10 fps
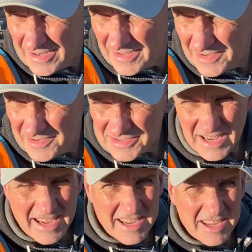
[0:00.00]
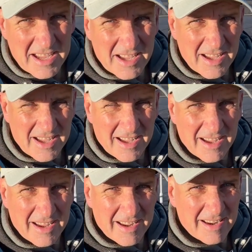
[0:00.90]
There's a
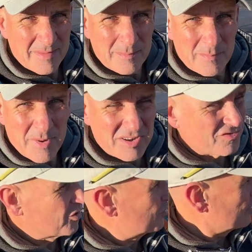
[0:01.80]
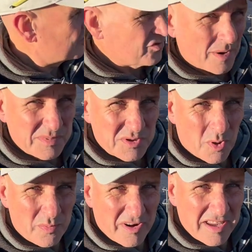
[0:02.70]
metro tram
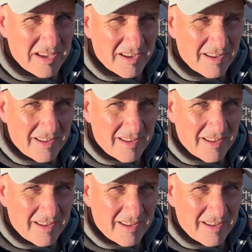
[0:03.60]
stop right here.